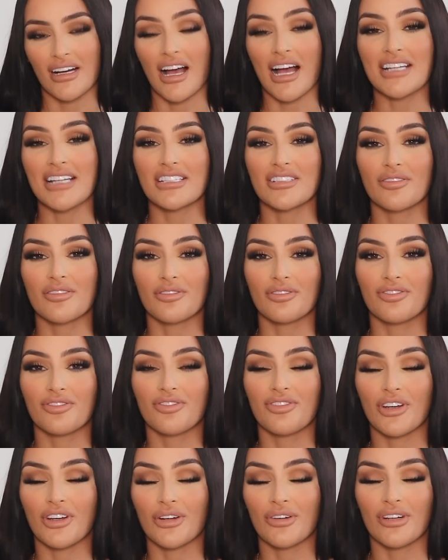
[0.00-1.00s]
I didn't
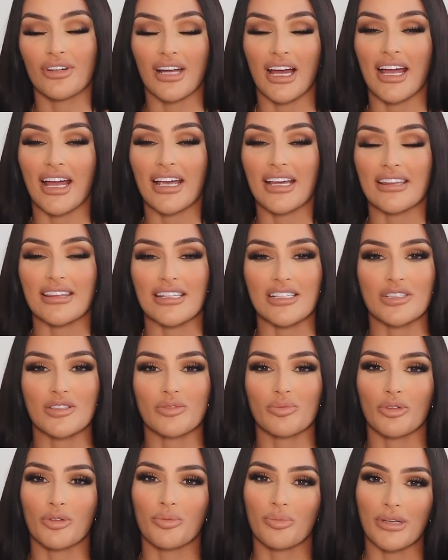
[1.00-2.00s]
feel like this
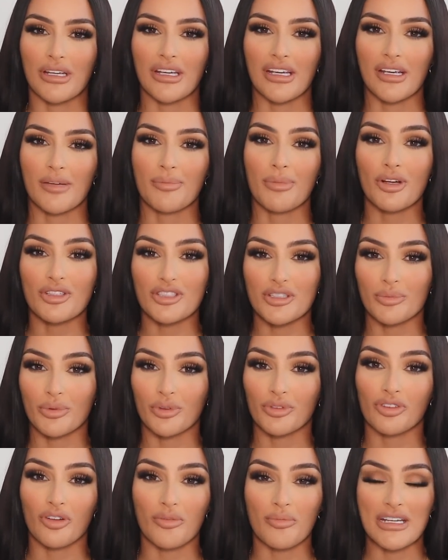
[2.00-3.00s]
would be possible
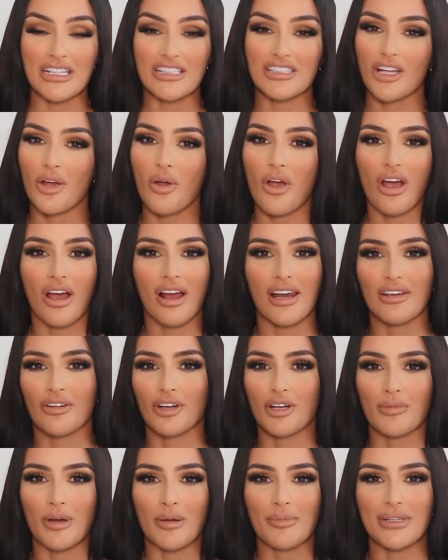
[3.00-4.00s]
for me so early on
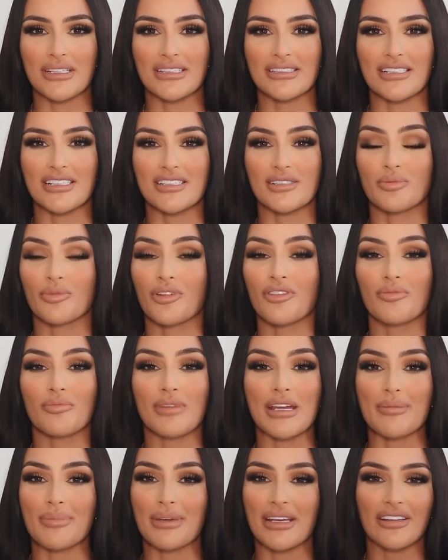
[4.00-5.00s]
in my business, with
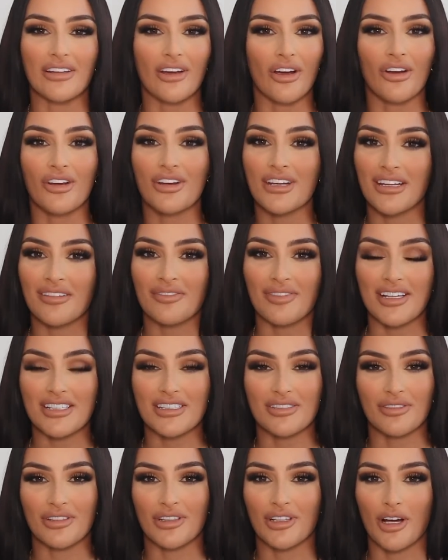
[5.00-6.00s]
me being the only
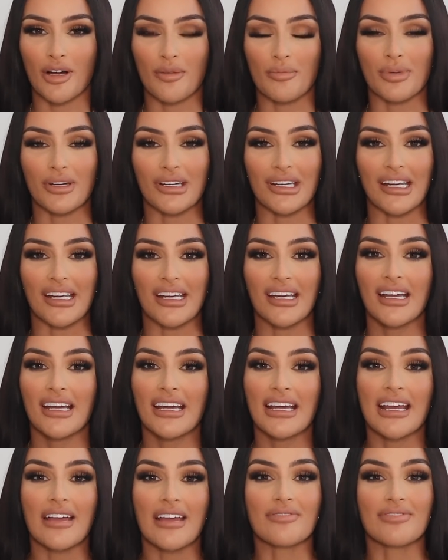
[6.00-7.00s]
investor in the company,
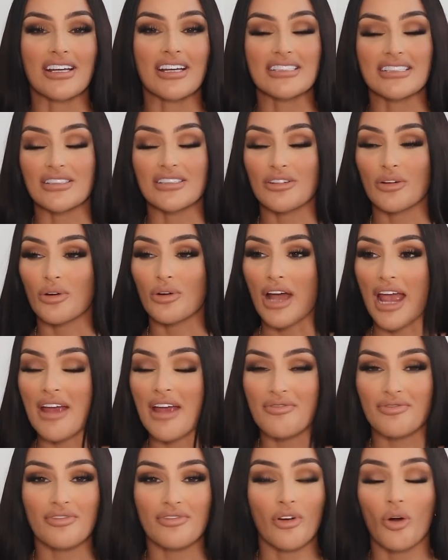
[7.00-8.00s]
invested
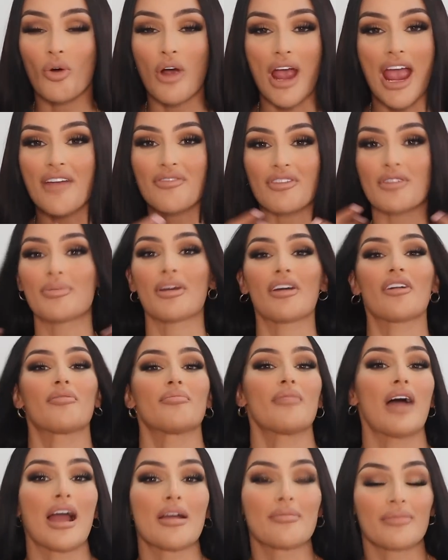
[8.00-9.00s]
every bit of
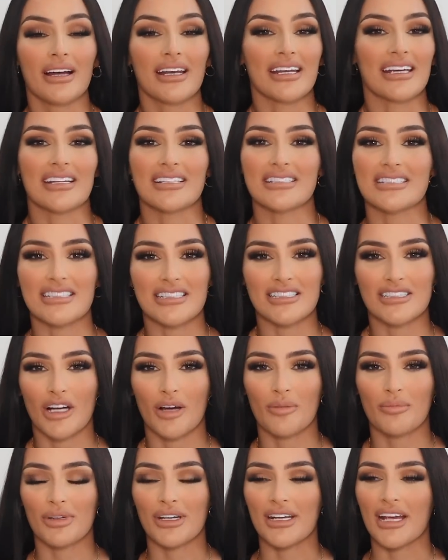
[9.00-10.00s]
my money into this
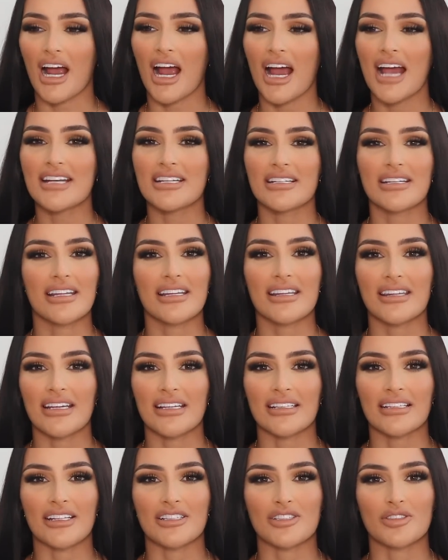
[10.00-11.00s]
company. I didn't
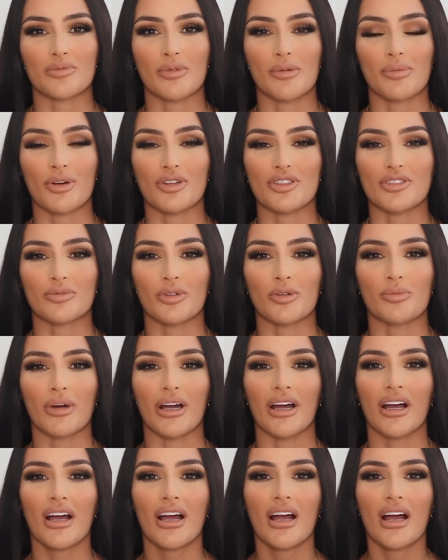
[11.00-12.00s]
think that this would be possible,
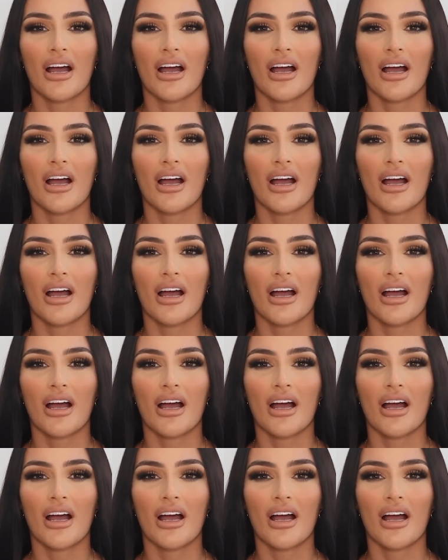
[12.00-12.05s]
but